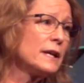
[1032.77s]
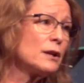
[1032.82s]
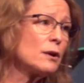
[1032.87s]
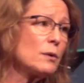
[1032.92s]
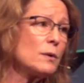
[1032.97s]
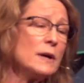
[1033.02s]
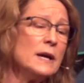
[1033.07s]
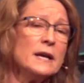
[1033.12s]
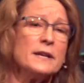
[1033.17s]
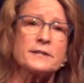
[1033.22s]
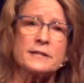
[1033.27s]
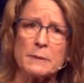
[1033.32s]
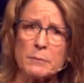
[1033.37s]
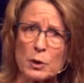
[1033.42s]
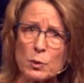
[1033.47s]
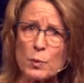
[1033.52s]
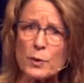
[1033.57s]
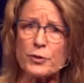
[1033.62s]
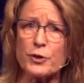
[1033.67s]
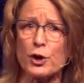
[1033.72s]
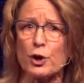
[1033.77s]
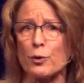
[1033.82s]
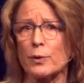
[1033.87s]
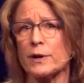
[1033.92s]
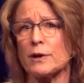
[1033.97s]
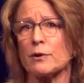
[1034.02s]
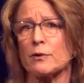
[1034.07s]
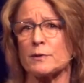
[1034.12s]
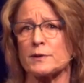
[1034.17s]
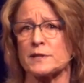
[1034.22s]
You know, someone with a
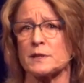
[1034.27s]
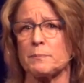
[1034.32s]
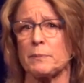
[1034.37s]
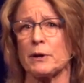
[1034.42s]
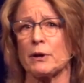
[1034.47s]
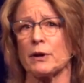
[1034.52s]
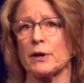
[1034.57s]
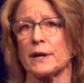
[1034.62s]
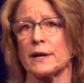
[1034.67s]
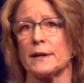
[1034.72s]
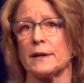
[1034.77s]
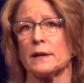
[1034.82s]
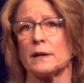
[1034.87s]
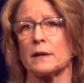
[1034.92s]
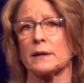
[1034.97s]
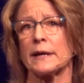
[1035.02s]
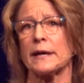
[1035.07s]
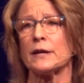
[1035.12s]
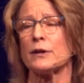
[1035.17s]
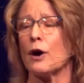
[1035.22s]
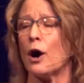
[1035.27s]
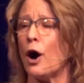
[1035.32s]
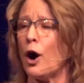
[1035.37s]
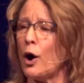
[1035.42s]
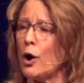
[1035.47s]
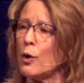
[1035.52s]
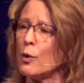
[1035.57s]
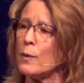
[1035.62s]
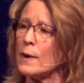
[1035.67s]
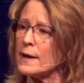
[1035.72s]
critical spirit can
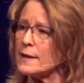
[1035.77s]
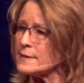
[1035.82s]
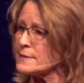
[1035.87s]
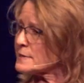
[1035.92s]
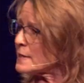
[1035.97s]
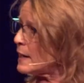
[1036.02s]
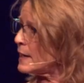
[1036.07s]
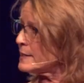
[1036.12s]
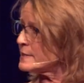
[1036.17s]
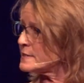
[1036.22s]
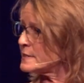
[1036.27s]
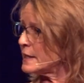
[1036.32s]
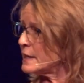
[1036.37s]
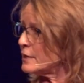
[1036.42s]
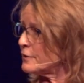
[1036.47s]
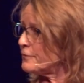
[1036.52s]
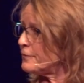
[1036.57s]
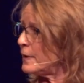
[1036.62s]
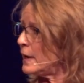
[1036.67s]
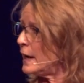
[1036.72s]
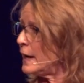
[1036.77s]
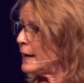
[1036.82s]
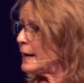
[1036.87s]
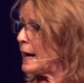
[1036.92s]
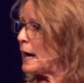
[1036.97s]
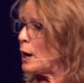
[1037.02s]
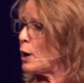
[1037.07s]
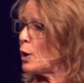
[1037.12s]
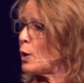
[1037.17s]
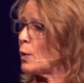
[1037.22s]
always
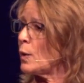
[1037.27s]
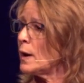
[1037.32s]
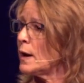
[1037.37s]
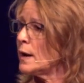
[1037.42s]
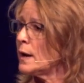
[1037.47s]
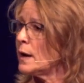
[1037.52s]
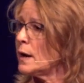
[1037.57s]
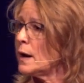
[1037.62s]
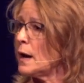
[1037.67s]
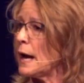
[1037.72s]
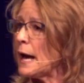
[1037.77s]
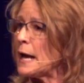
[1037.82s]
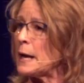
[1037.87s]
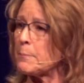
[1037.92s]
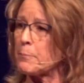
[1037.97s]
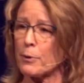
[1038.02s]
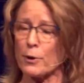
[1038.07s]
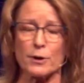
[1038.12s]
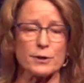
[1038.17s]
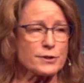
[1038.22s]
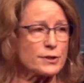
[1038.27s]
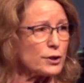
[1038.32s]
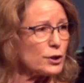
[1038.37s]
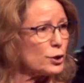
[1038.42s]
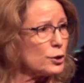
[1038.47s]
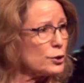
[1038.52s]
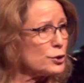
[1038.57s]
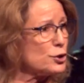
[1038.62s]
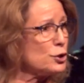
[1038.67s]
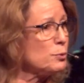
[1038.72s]
identify how a
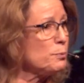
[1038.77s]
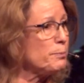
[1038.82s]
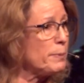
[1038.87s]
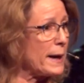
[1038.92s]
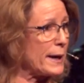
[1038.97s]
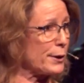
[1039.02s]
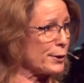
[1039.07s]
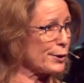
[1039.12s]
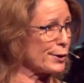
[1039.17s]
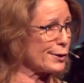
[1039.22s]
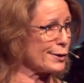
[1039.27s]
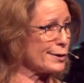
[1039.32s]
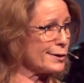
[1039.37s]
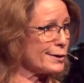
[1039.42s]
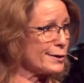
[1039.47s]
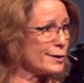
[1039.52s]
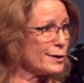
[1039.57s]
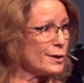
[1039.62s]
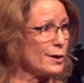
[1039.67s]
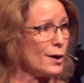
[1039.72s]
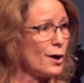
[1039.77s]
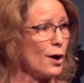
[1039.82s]
person could do better